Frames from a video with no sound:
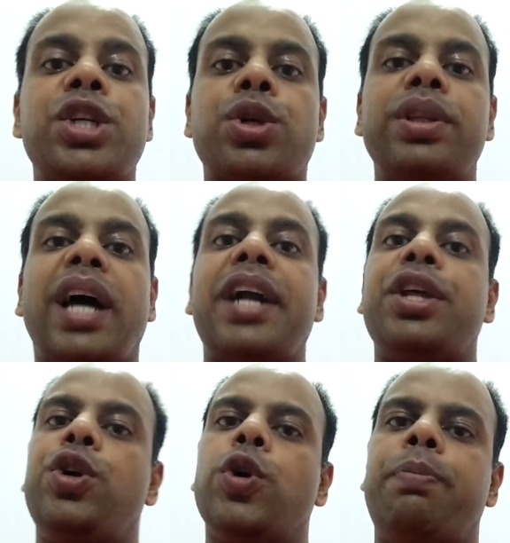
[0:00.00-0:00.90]
so
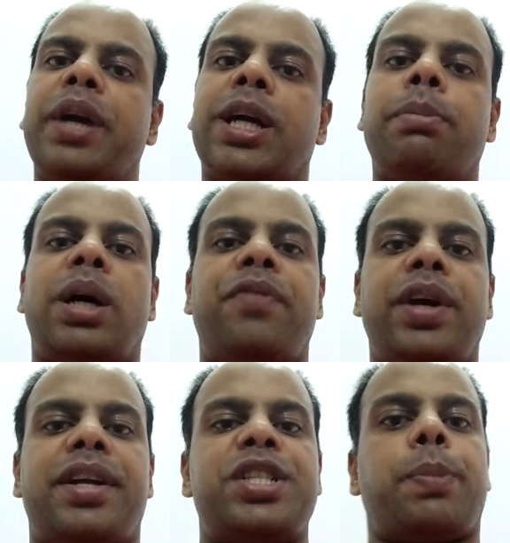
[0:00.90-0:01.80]
that you become
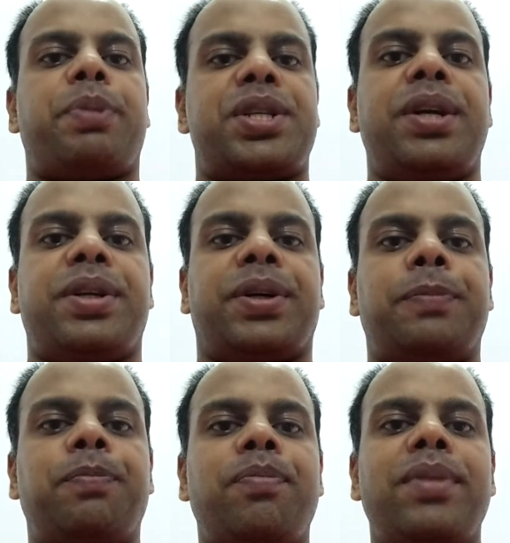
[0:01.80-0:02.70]
aware as a presenter
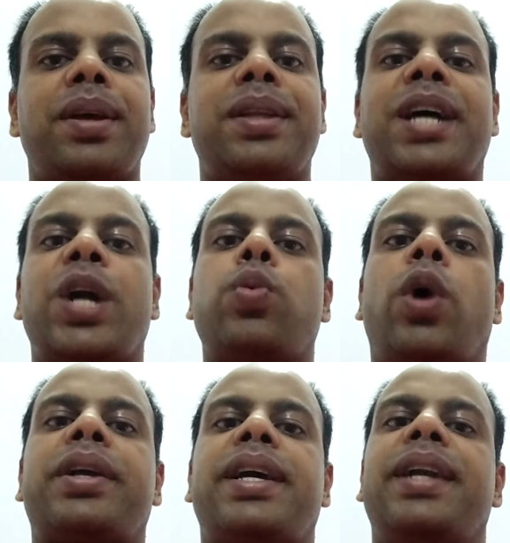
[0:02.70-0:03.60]
that
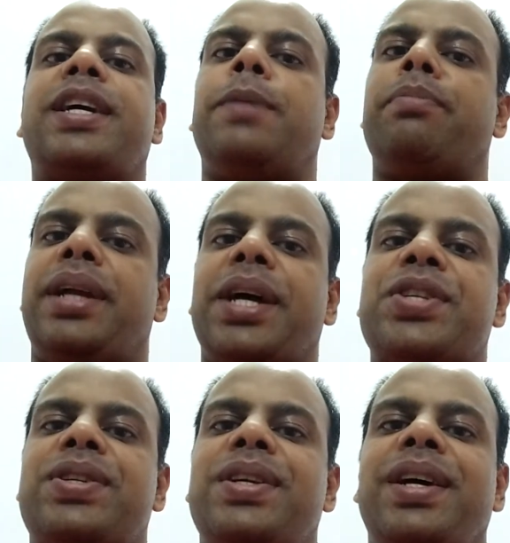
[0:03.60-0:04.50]
what can come
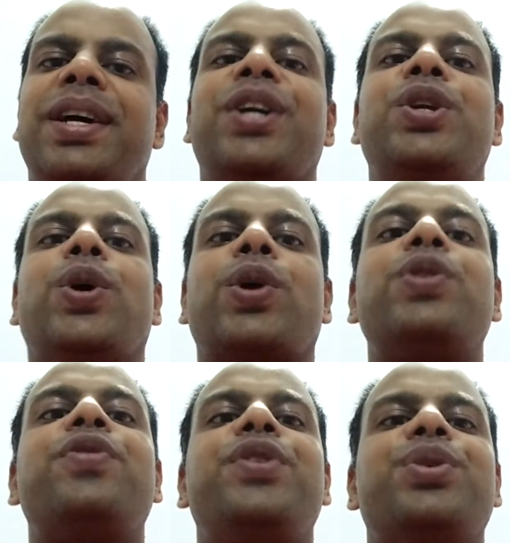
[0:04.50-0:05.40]
next in
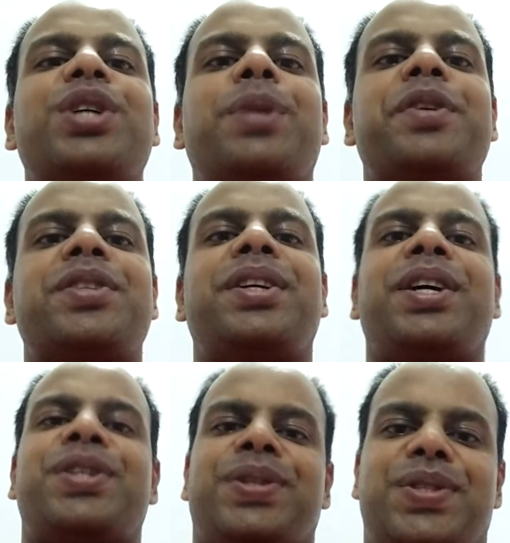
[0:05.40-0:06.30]
your future
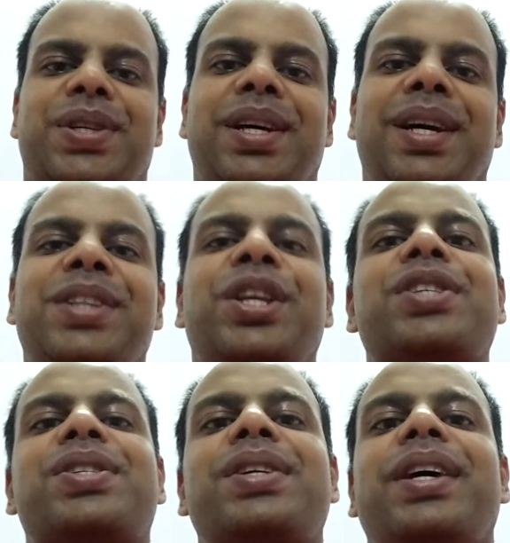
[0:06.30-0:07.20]
presentations.
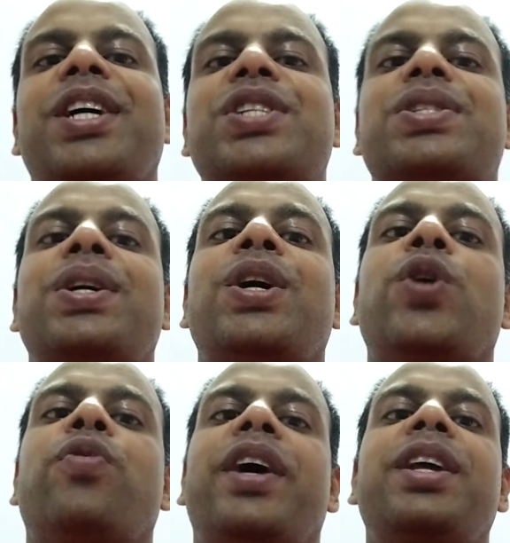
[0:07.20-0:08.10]
This is
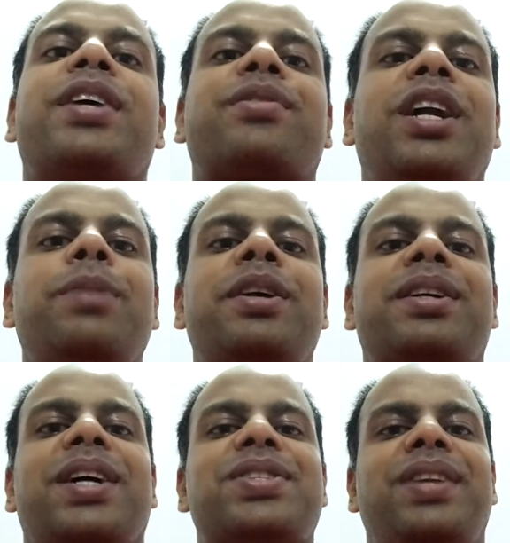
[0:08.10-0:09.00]
very
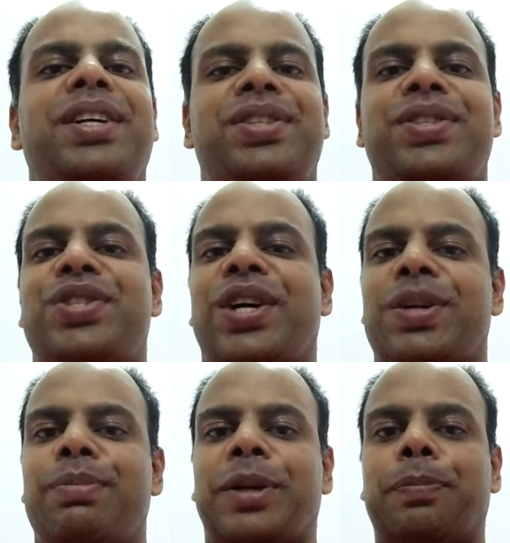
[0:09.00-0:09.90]
credible task, ladies and
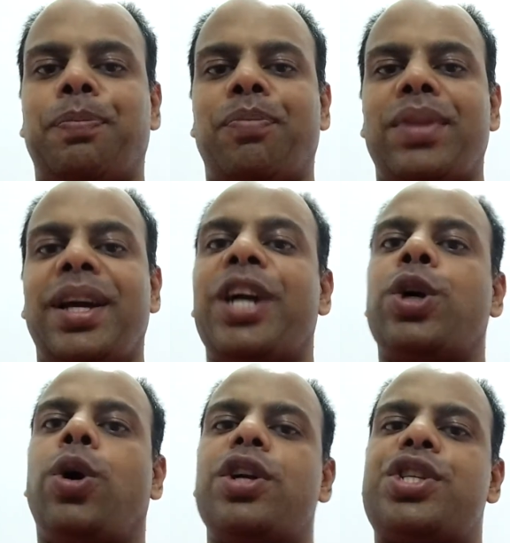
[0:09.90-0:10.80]
gentlemen. It
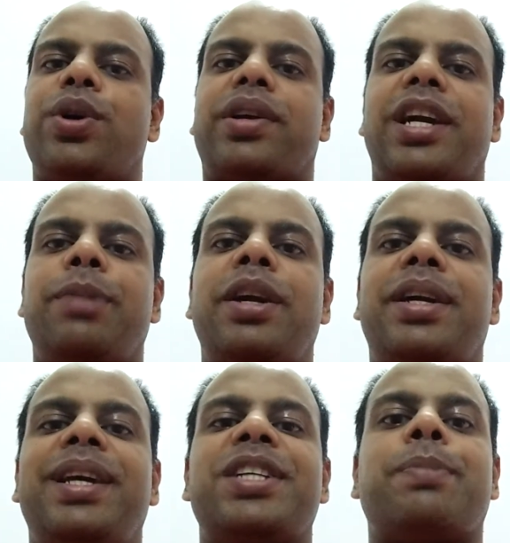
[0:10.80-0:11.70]
holds your
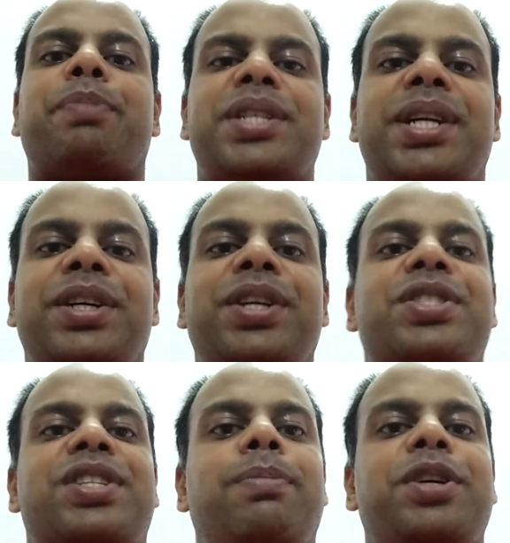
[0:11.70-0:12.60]
credibility as a presenter,
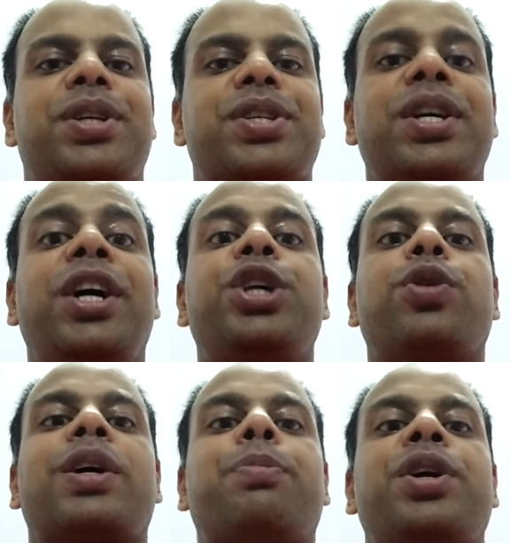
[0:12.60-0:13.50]
establishes
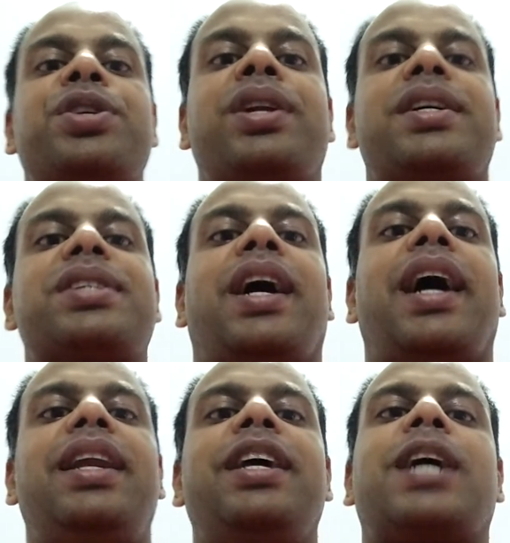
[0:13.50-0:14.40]
your reputation as a
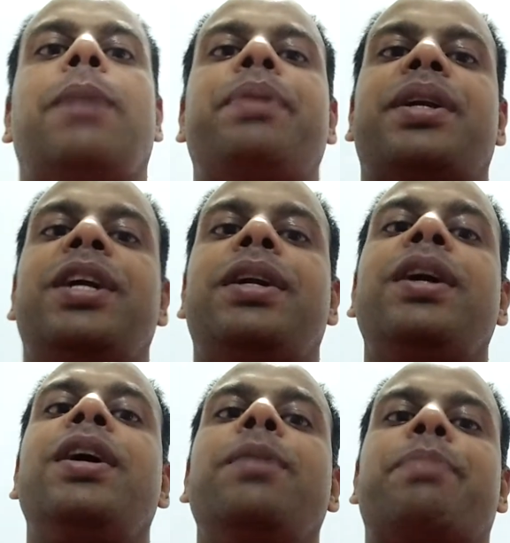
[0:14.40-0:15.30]
highly competent
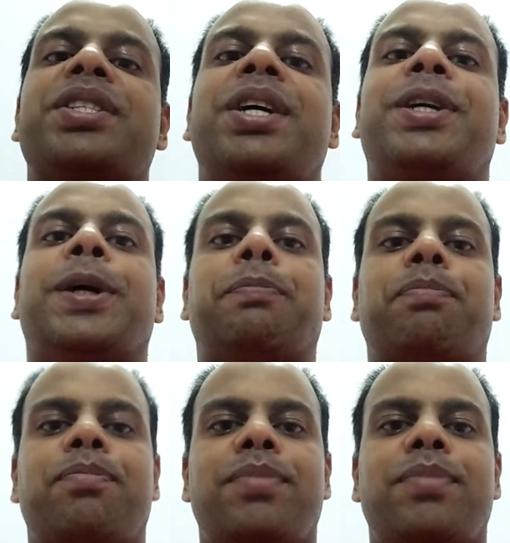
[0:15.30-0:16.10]
presenter.